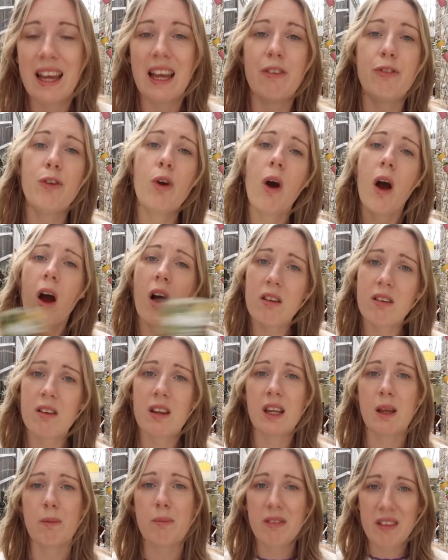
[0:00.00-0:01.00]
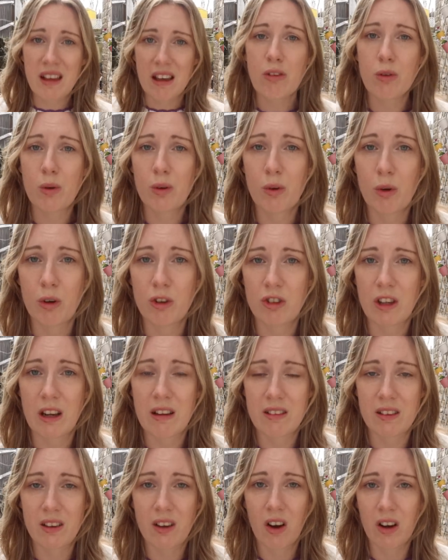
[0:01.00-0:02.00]
If you're utterly obsessed with
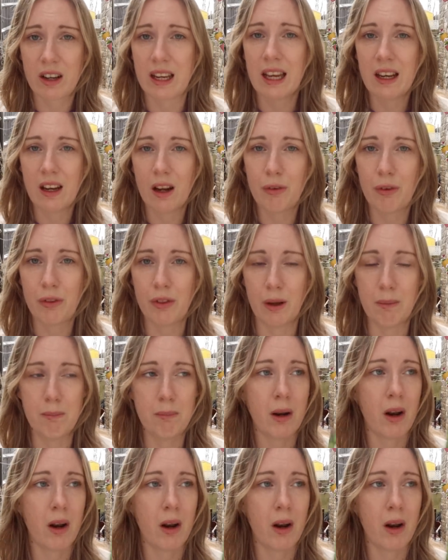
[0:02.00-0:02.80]
courgettes and can't get enough of them,